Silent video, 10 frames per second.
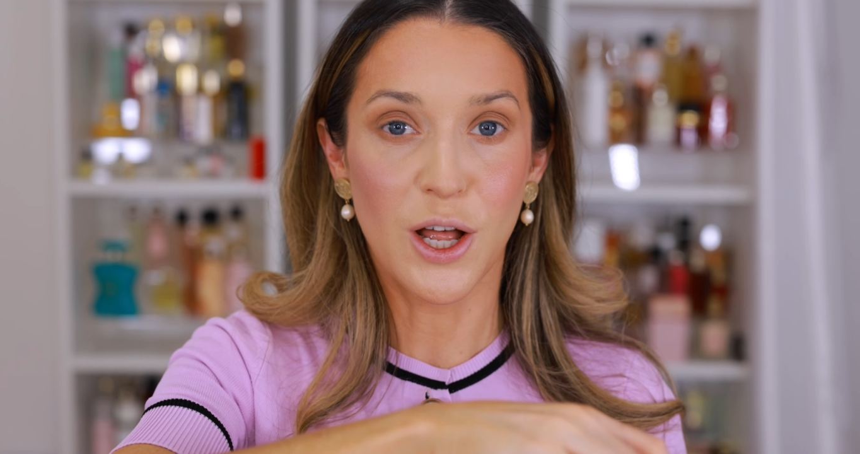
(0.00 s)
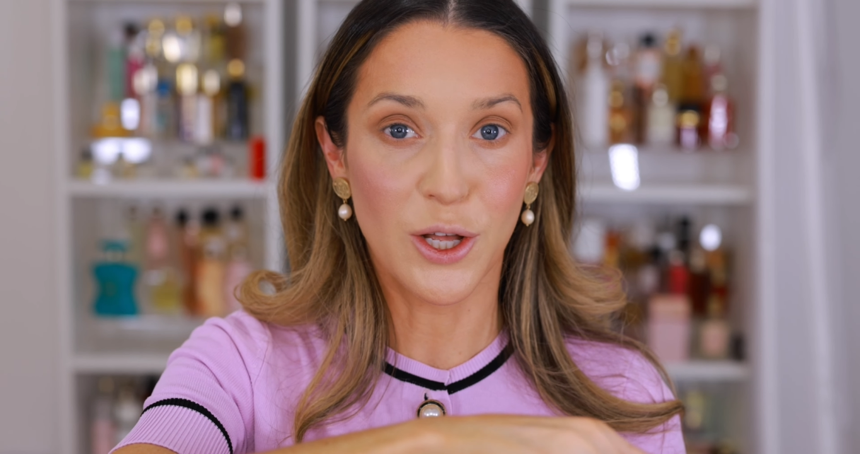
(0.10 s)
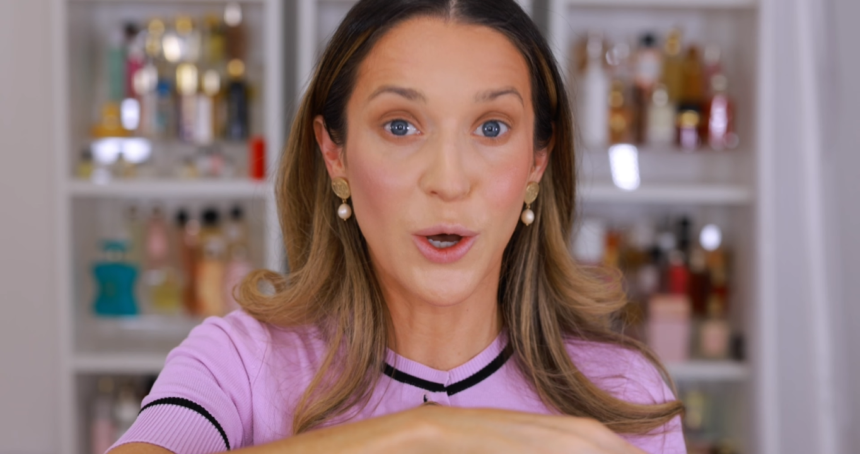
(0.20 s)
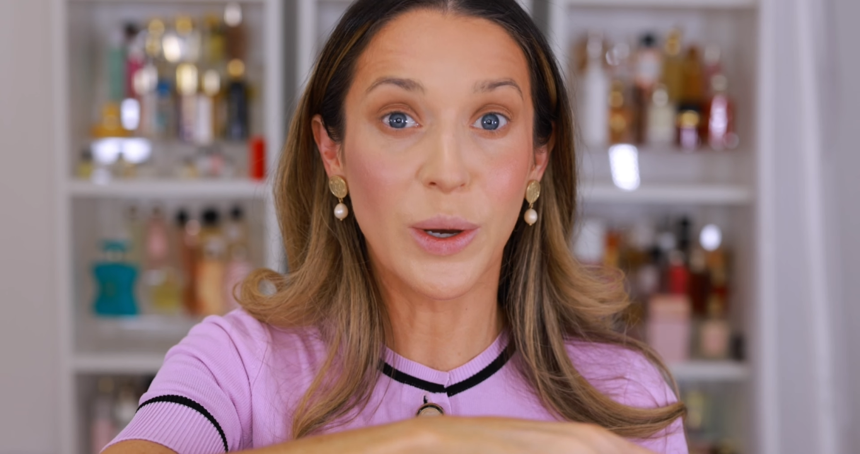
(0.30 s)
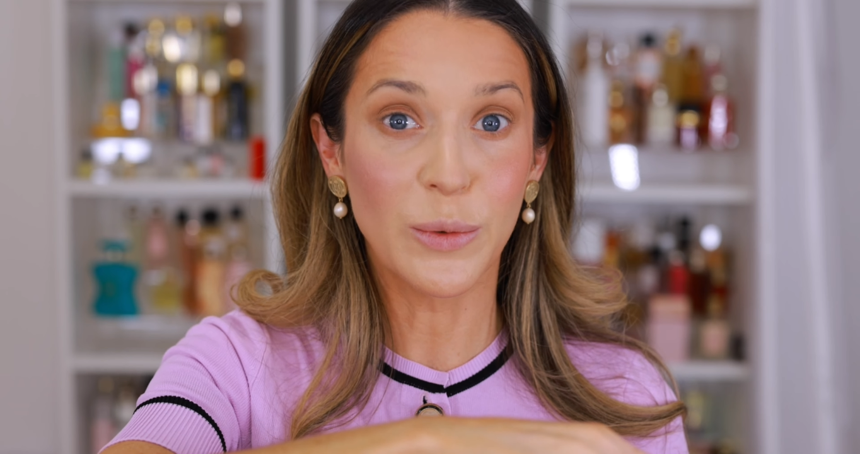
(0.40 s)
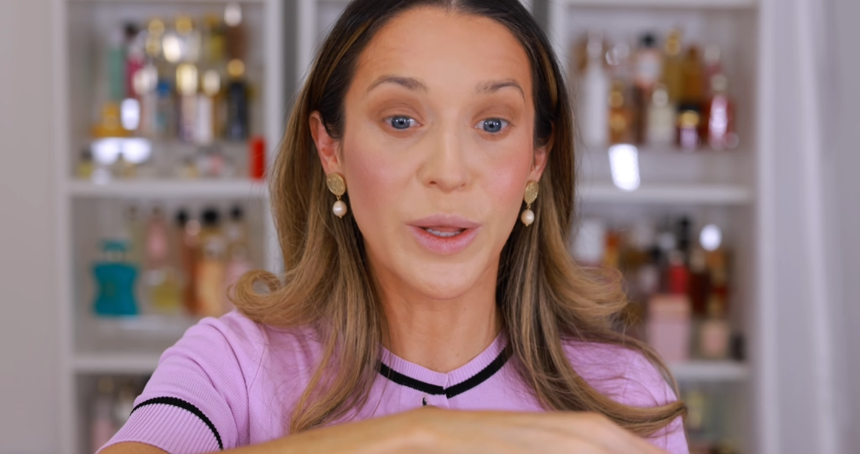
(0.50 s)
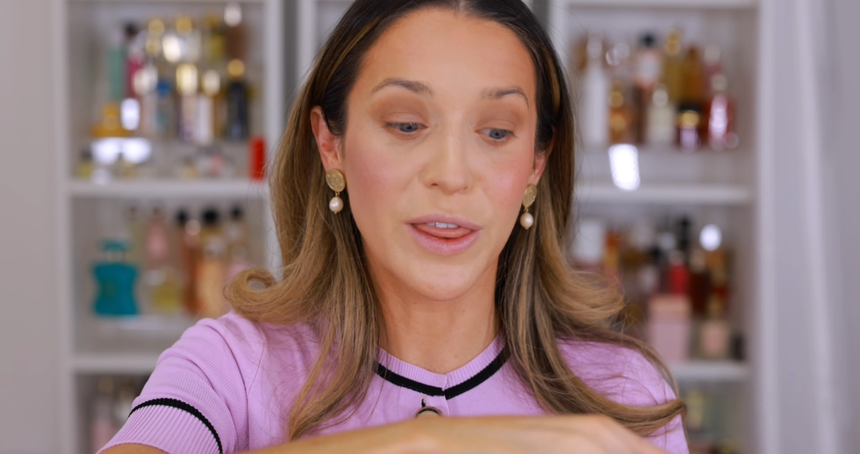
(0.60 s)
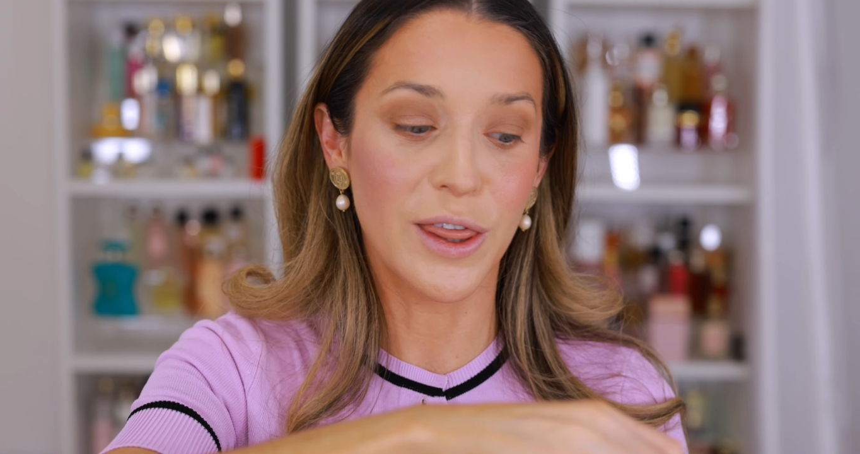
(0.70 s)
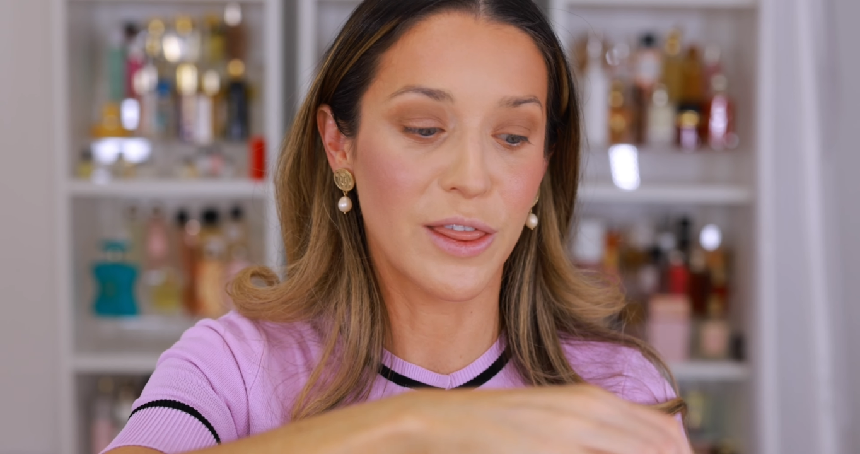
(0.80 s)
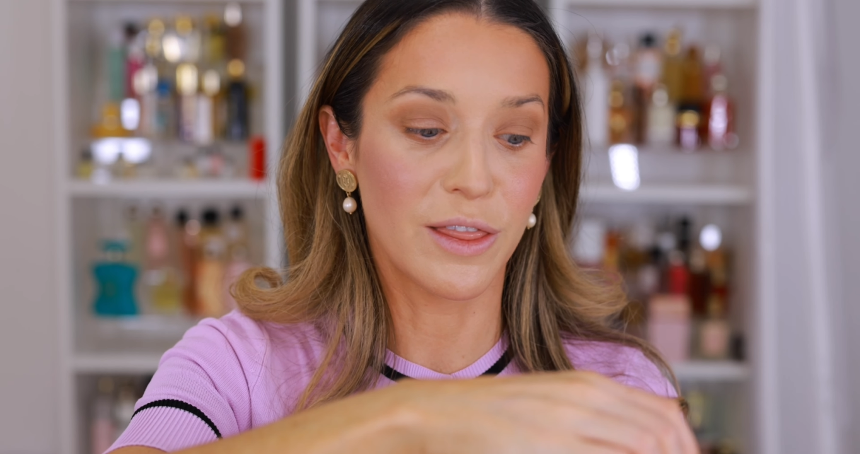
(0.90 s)
I'll go in
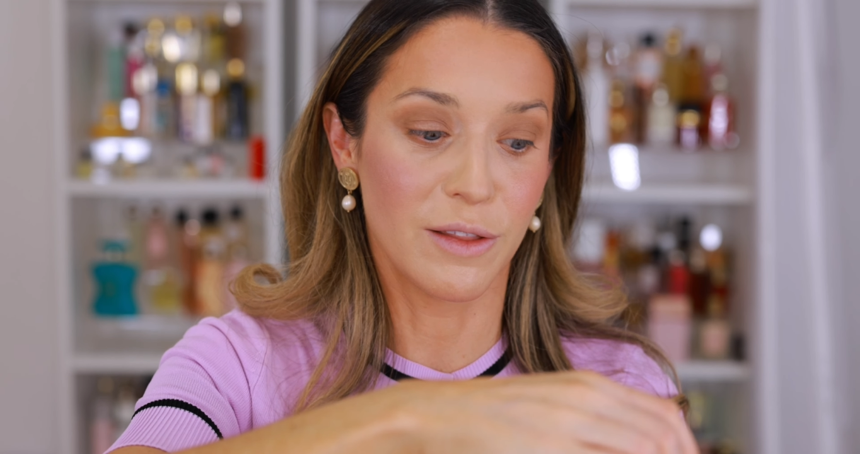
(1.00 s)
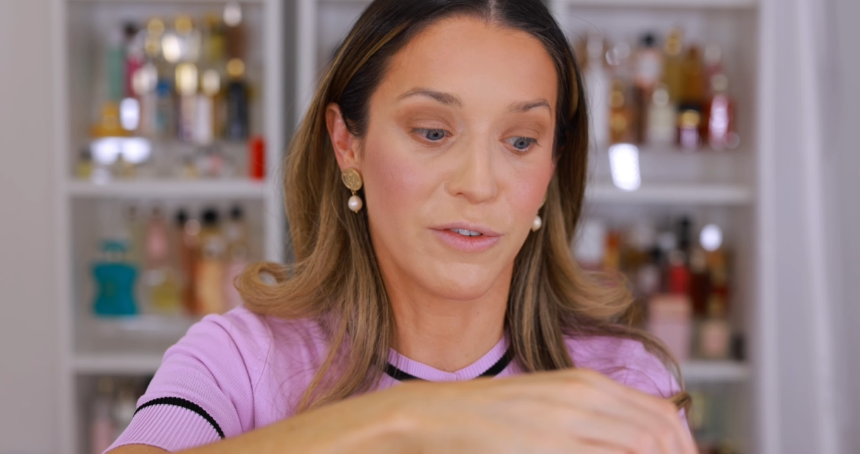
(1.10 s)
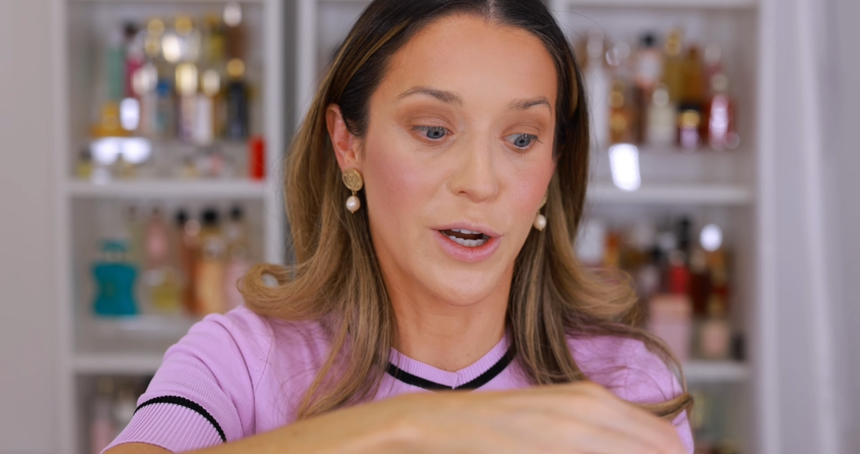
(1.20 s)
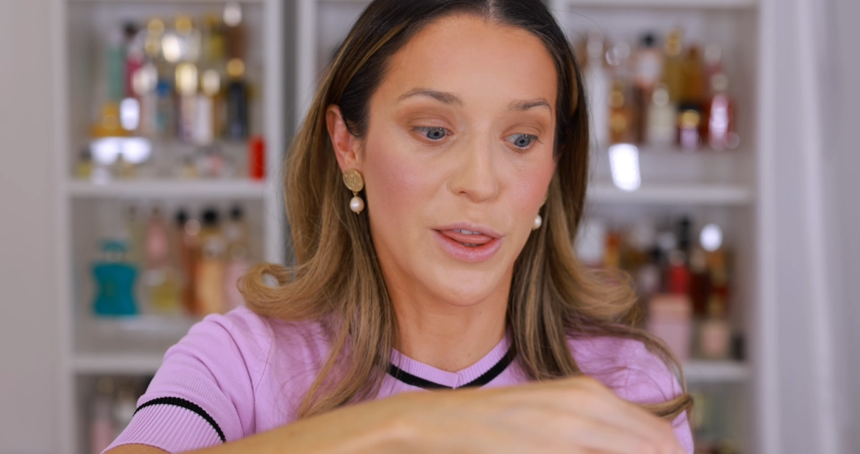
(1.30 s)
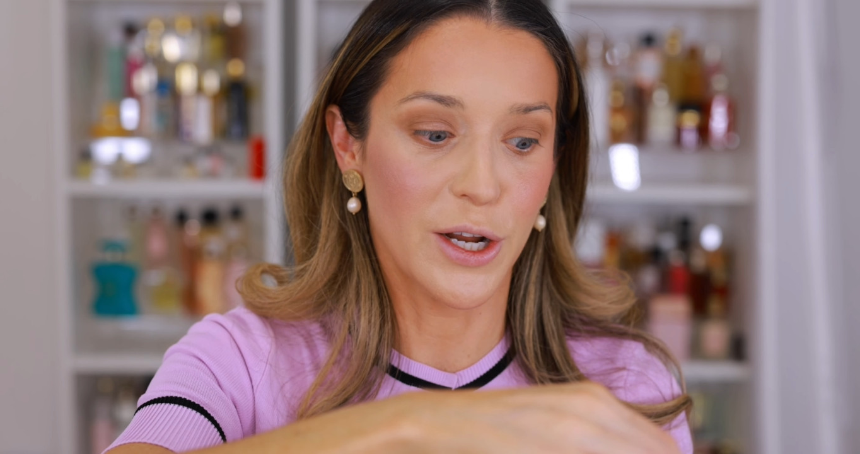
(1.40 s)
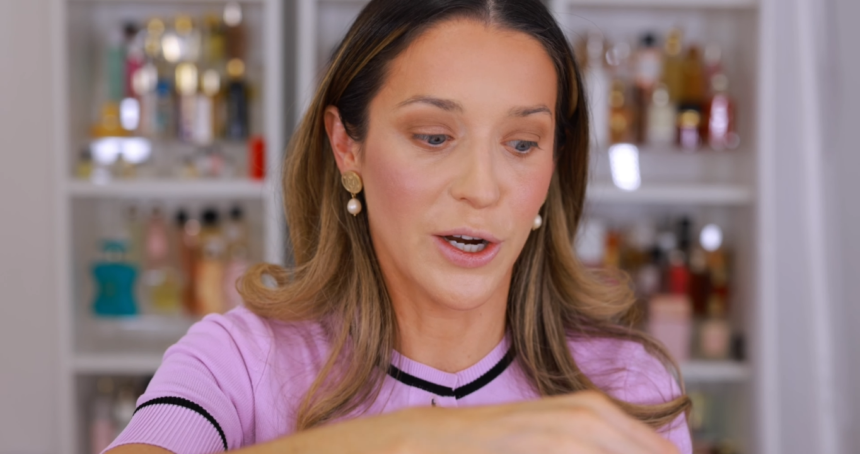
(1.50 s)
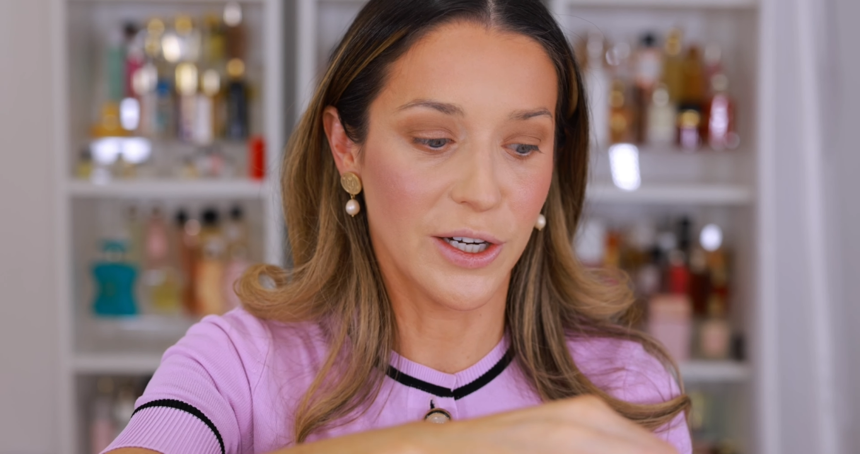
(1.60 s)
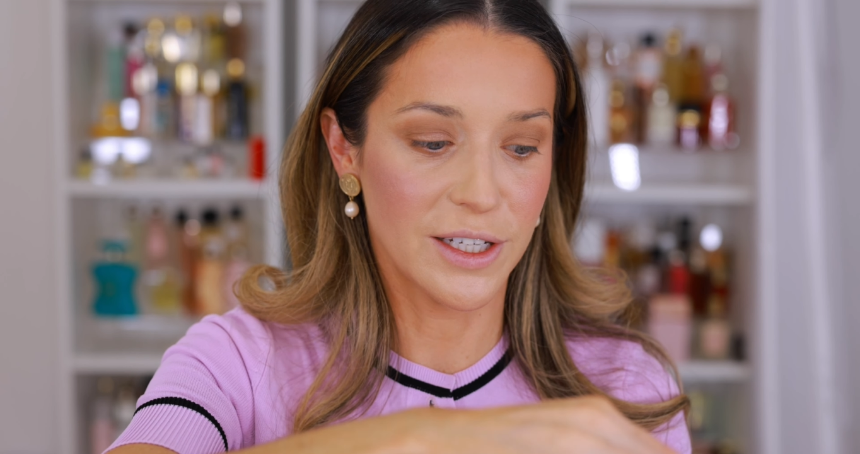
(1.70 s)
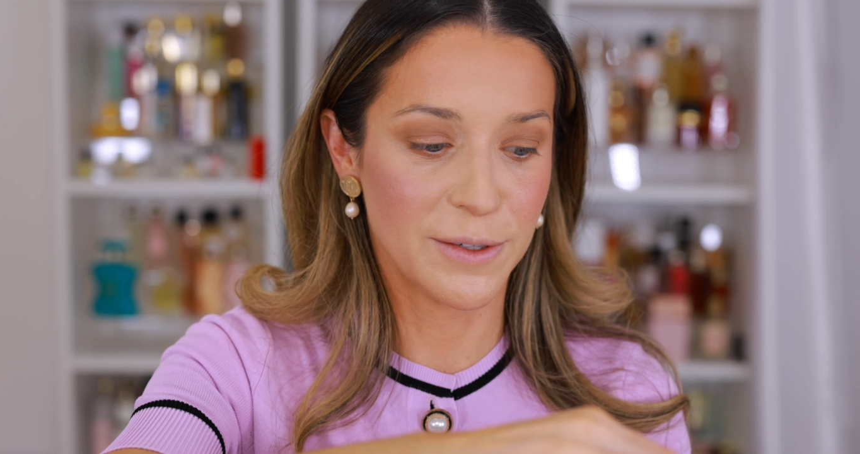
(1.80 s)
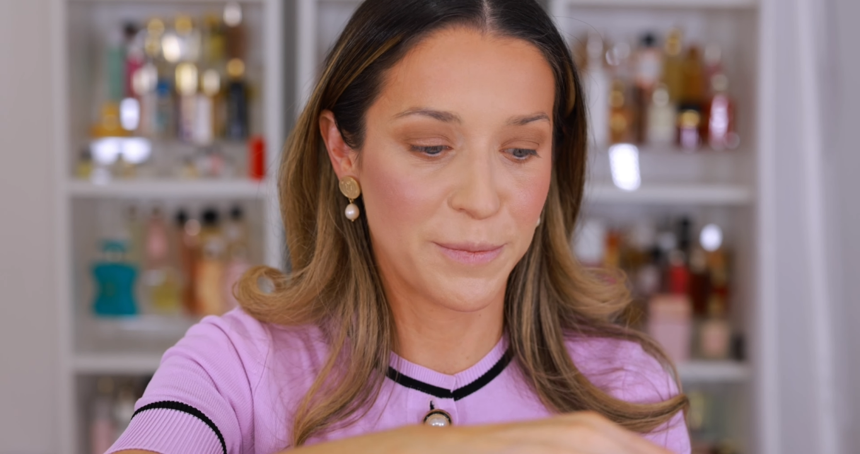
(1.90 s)
with for a third.